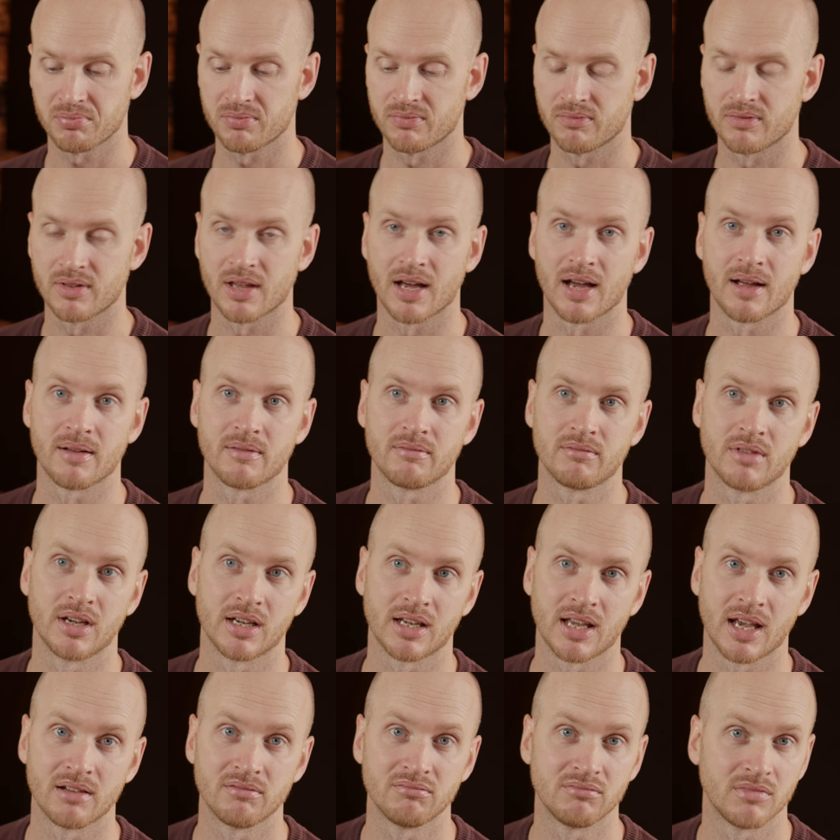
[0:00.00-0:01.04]
that,
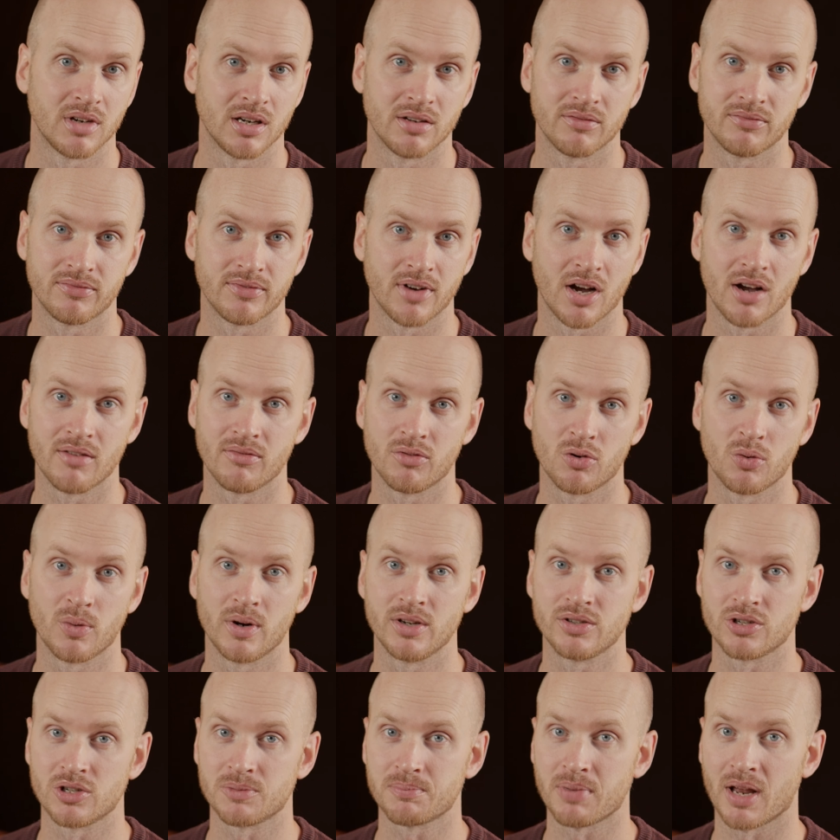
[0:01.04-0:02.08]
again, I've
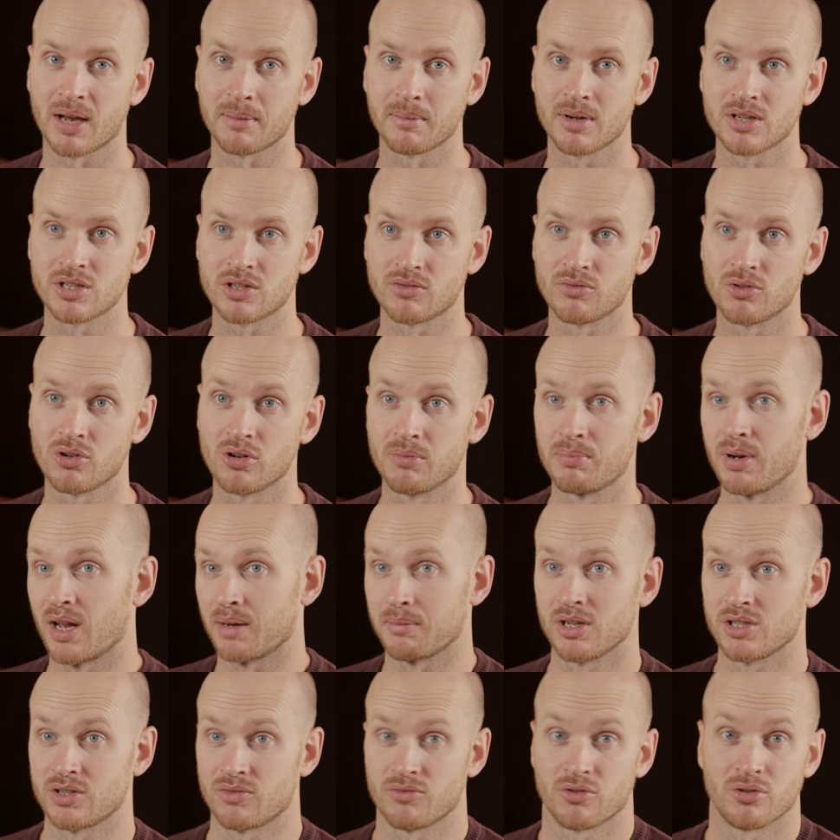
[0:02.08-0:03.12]
always used Blackmagic RAW.
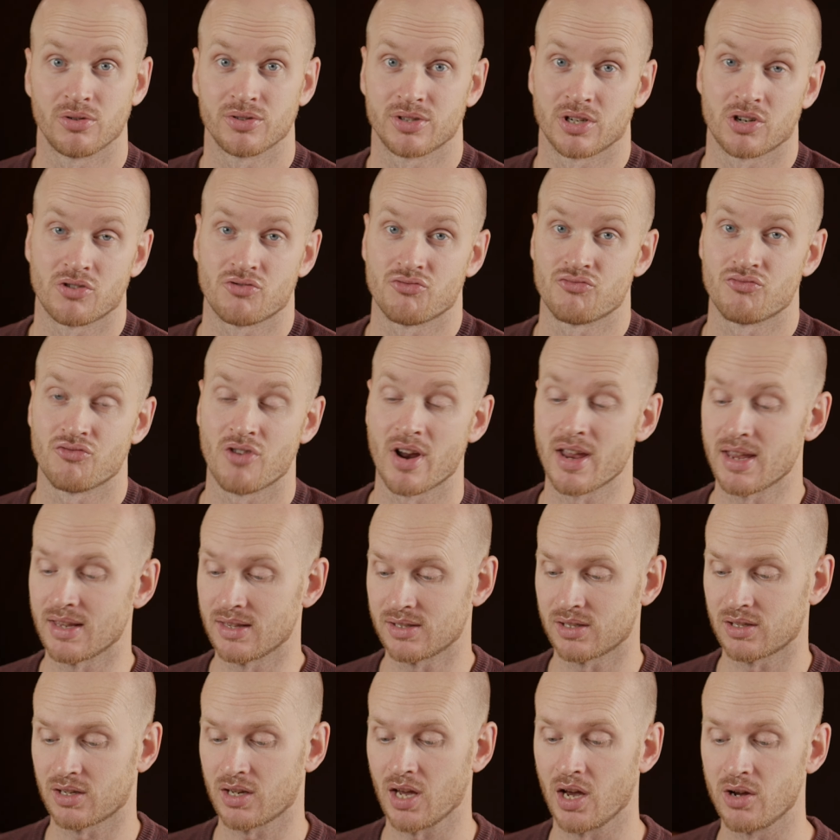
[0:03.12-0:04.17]
Blackmagic RAW is a
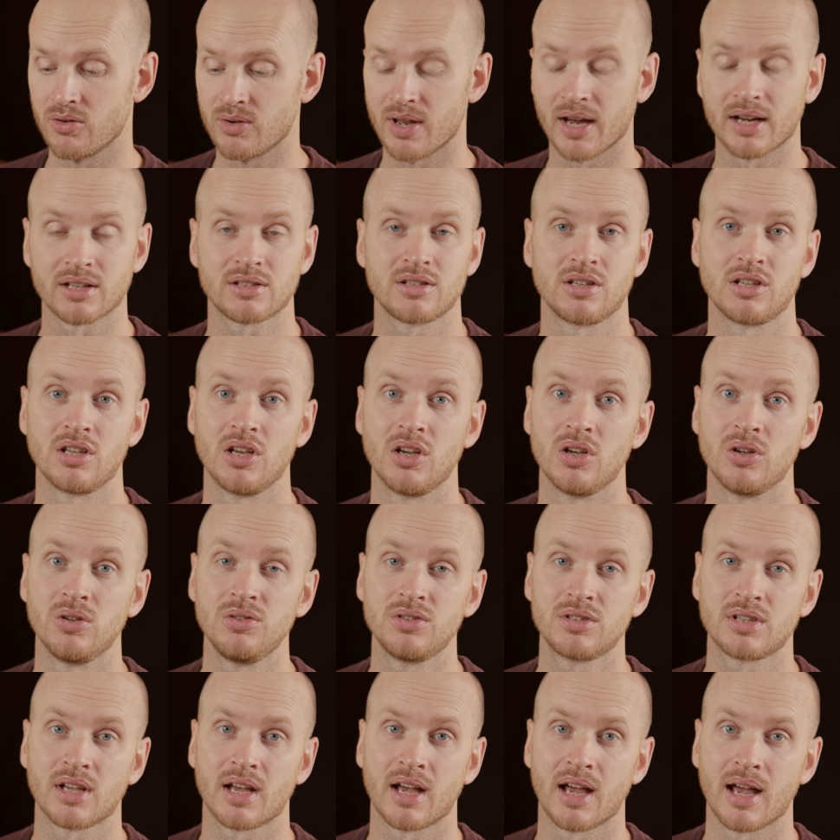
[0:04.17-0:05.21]
great codec to
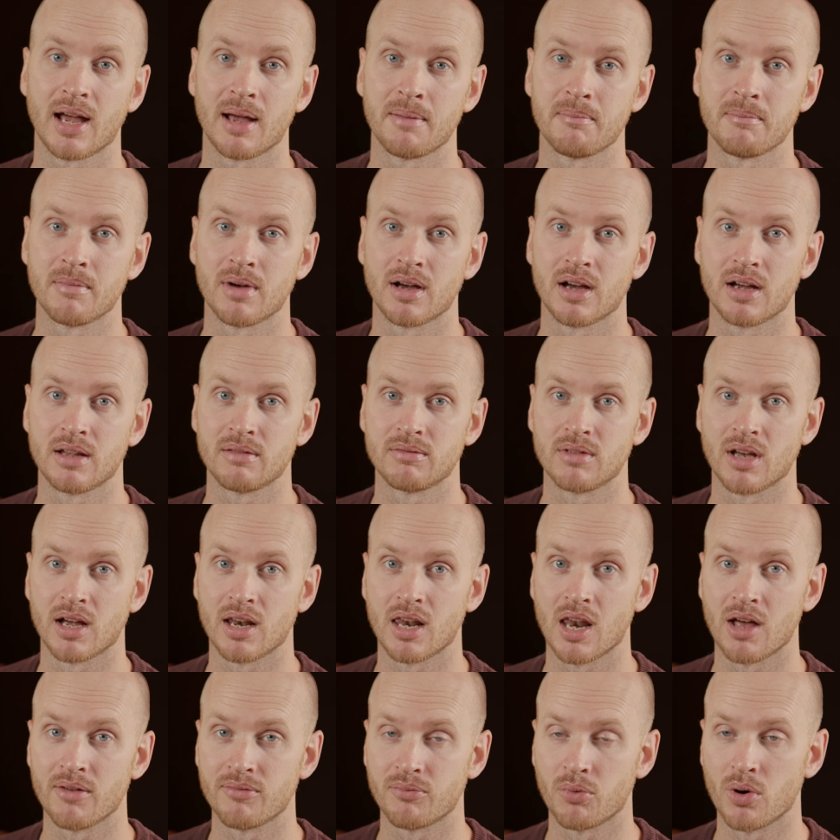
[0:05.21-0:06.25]
use. I
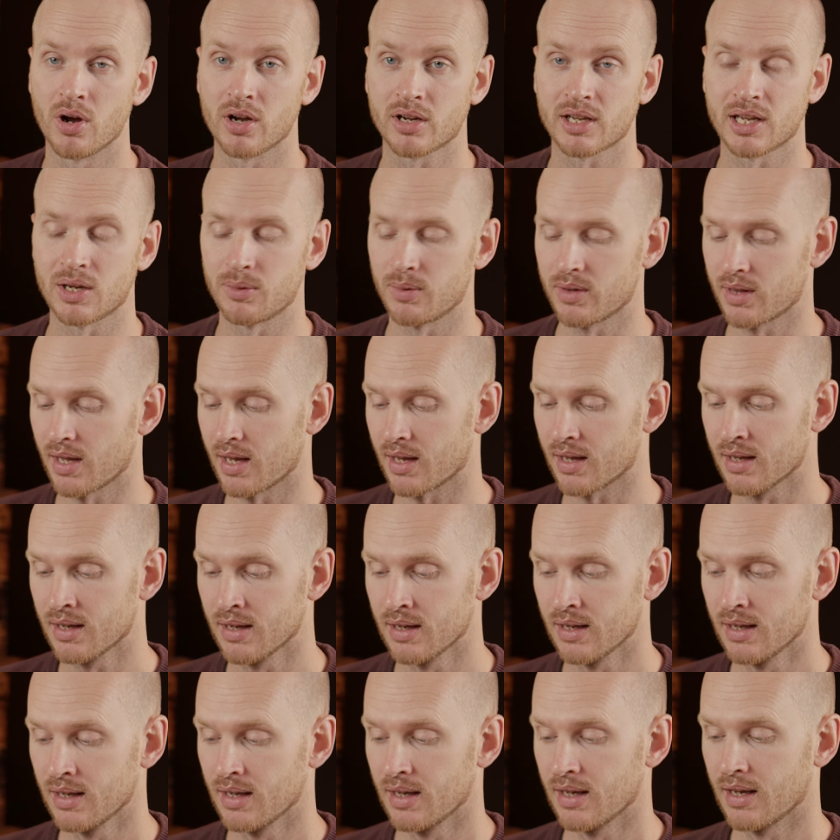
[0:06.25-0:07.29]
love working with it,
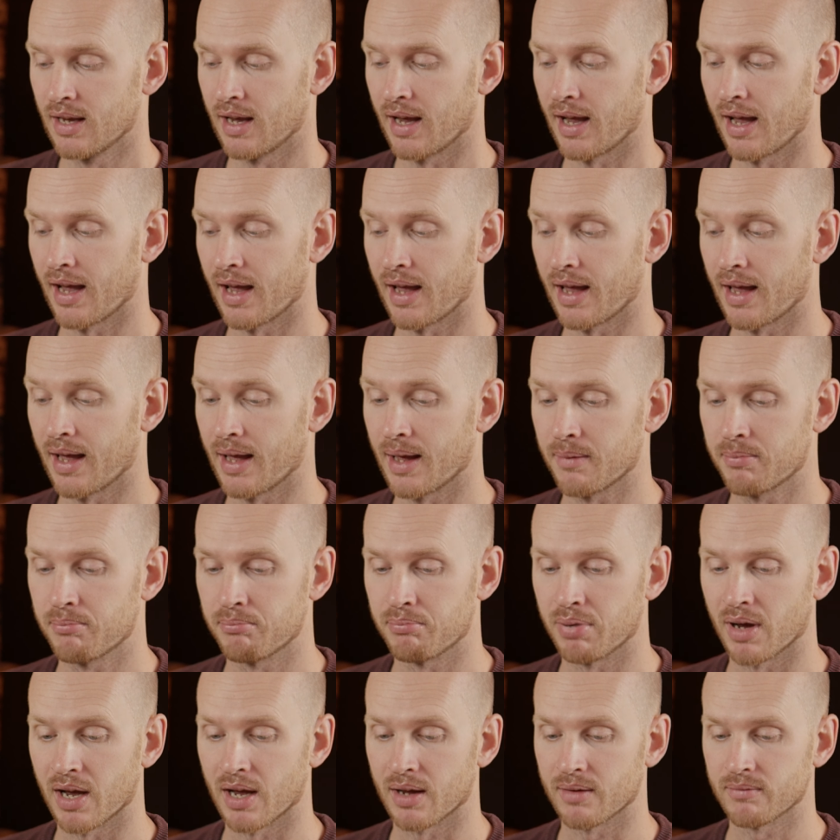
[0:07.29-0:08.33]

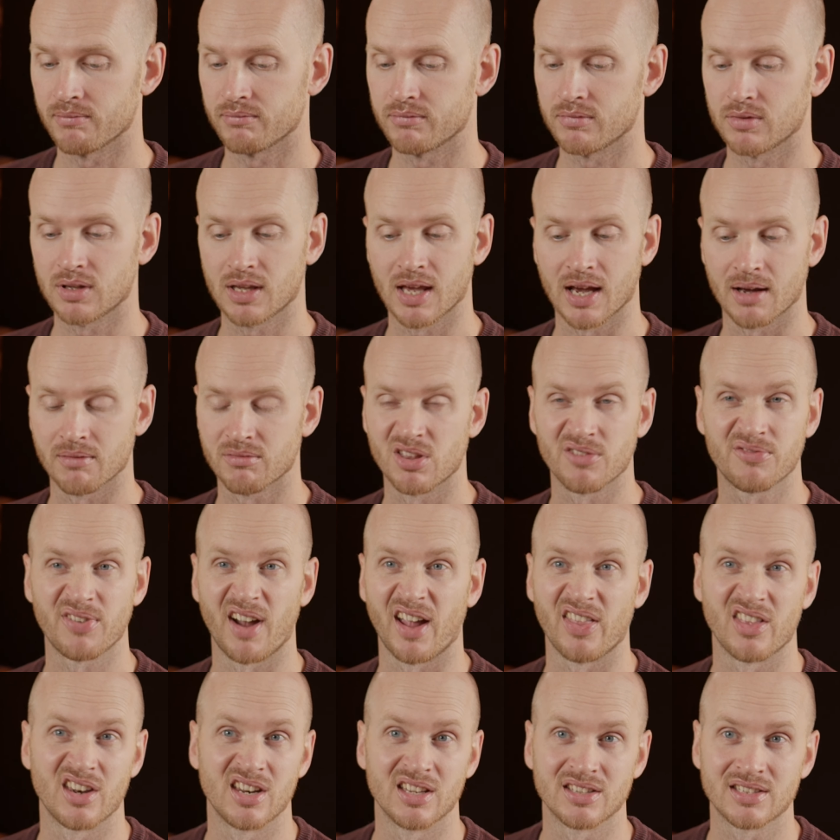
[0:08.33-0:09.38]
but yeah, the
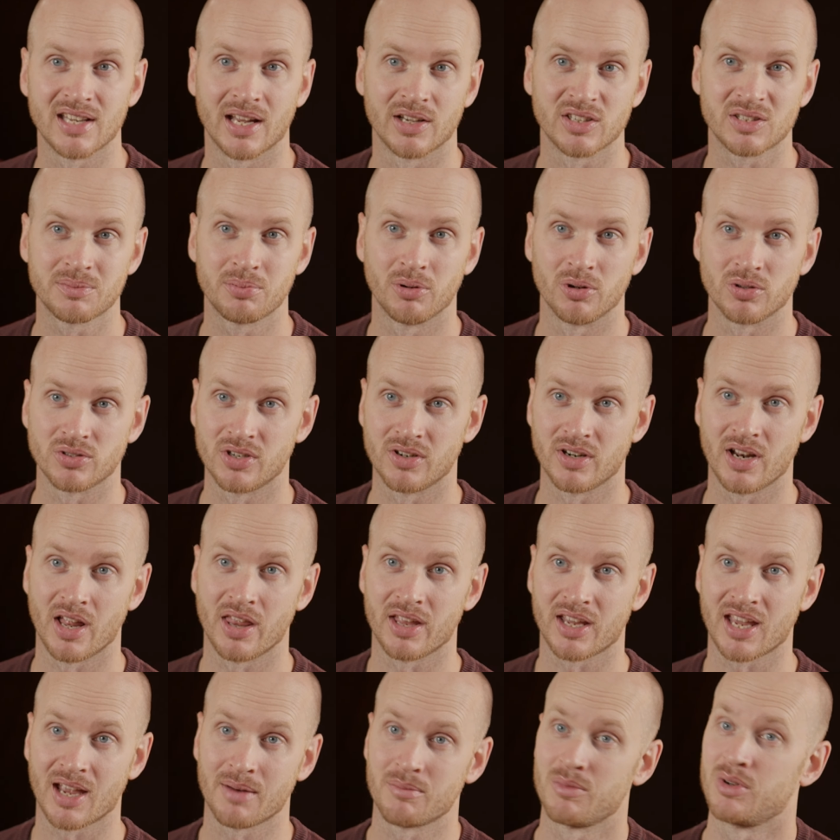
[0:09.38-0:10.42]
fact that it's now supported on
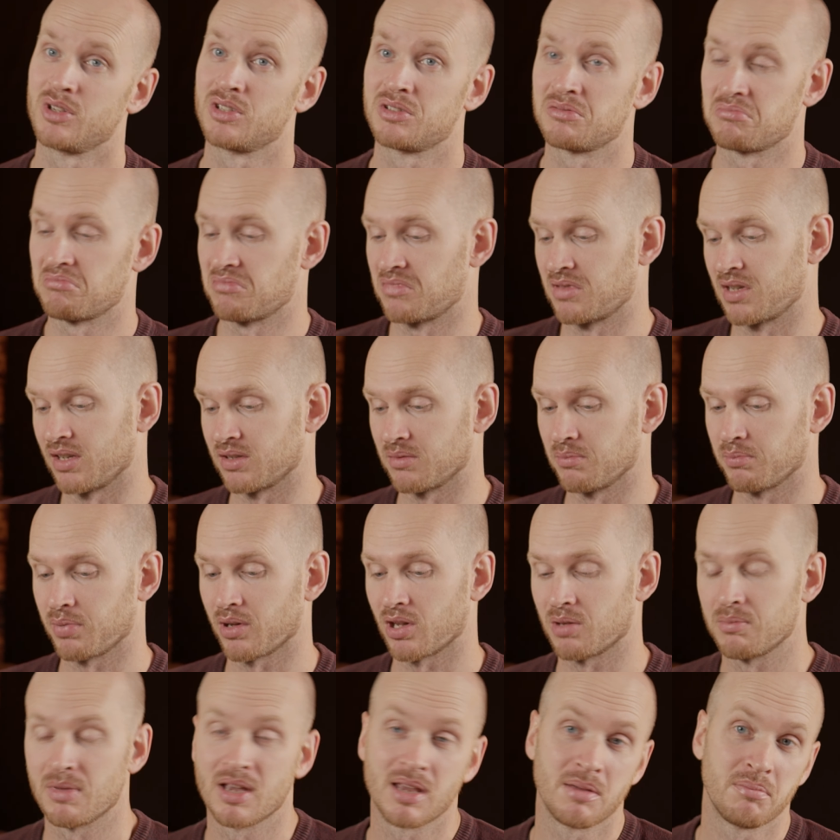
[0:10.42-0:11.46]
other cameras doesn't
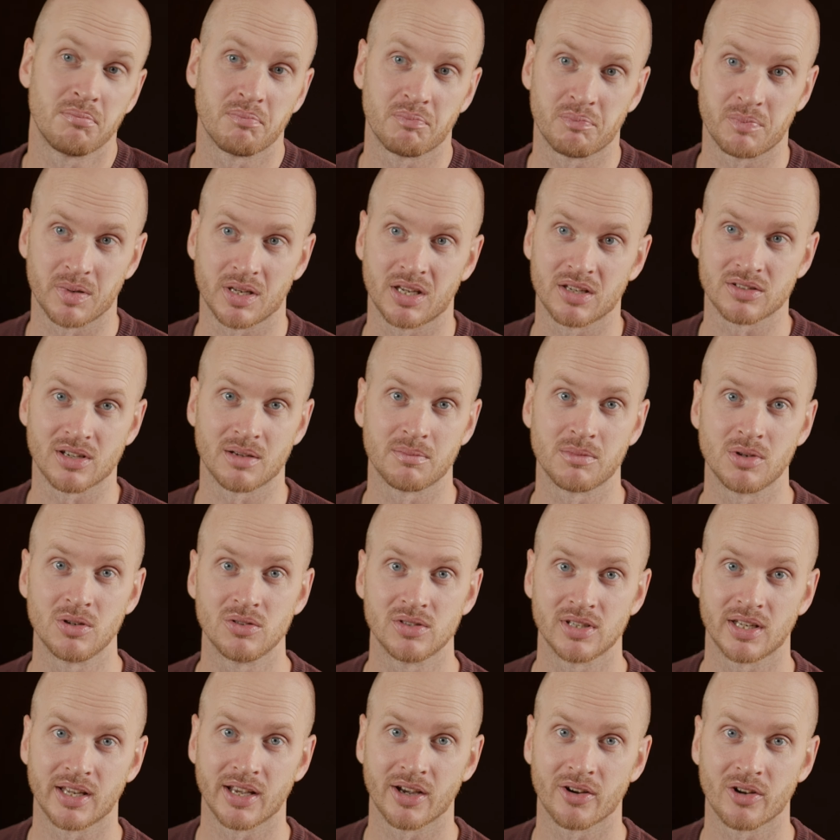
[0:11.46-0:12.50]
bother me because I'm
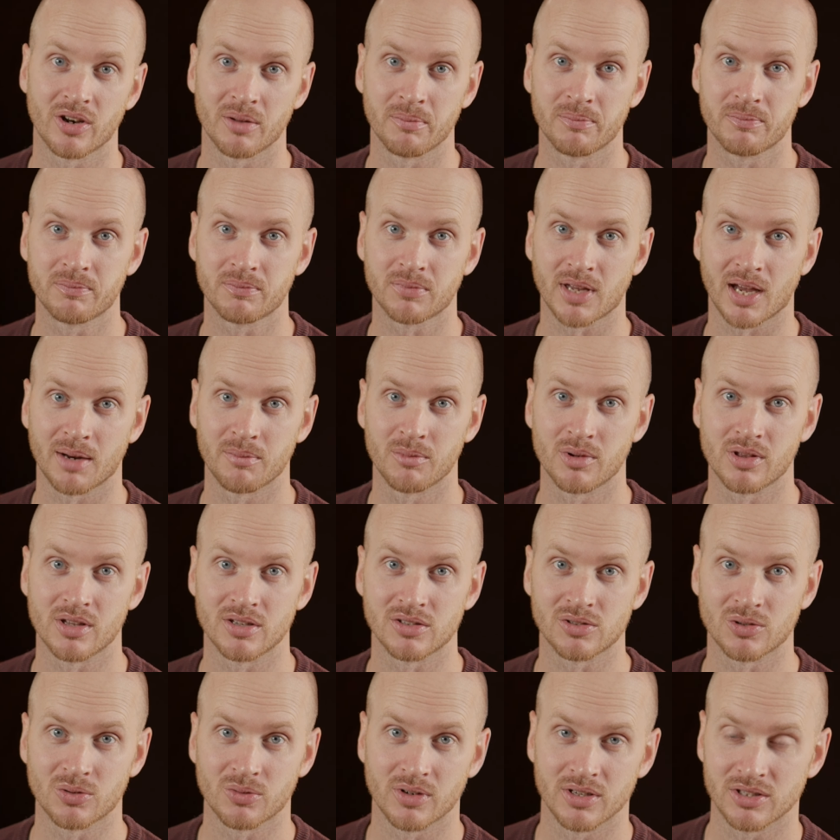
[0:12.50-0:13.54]
using it on a camera
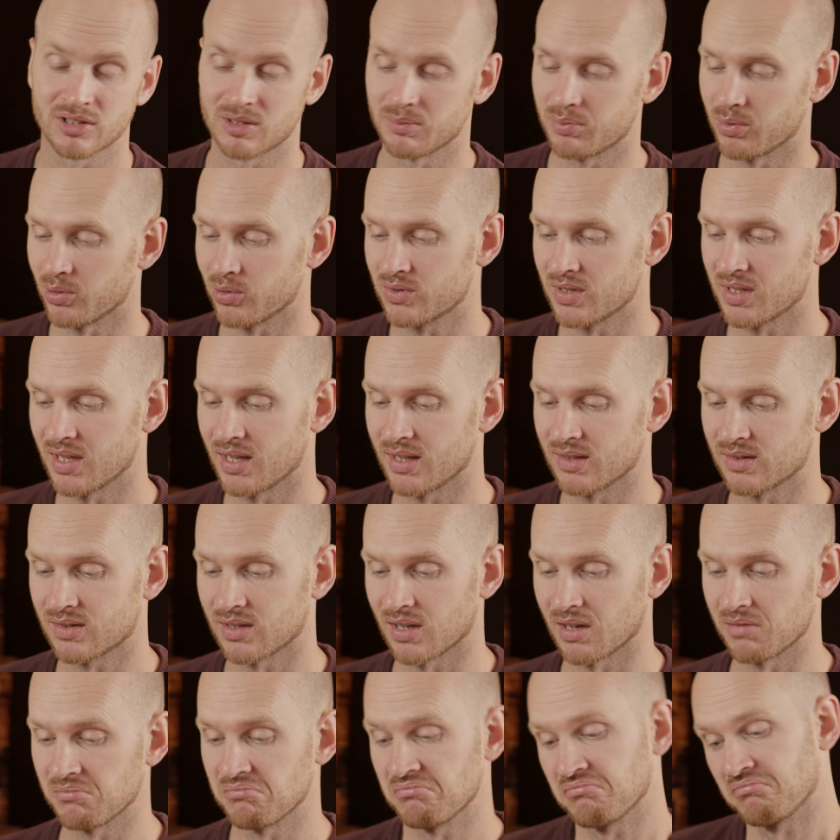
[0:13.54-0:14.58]
that's always supported it,
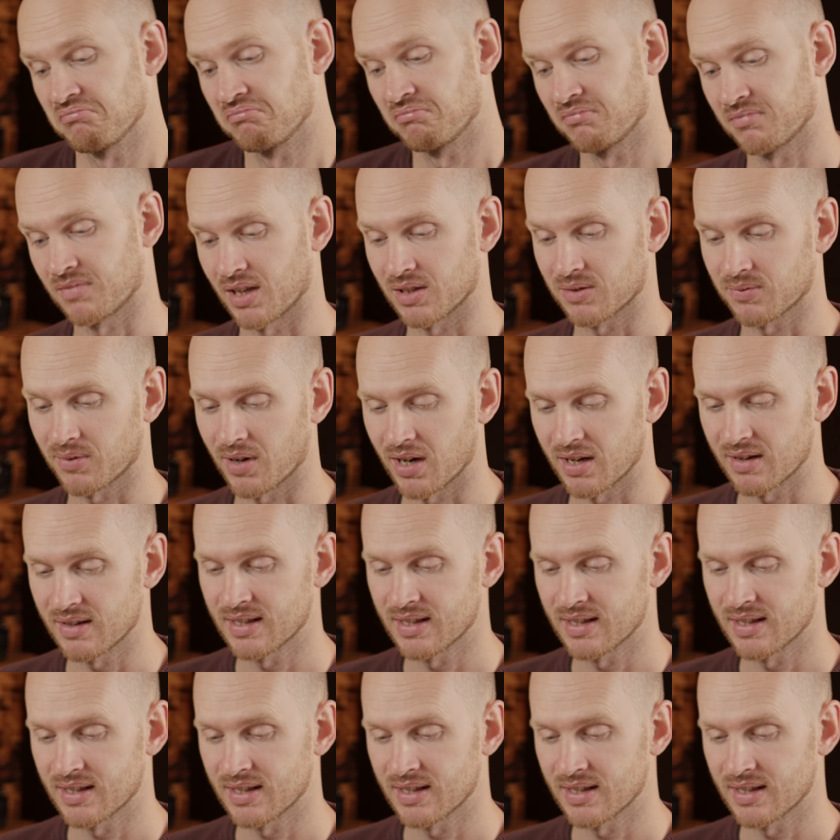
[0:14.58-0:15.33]
so that's fine.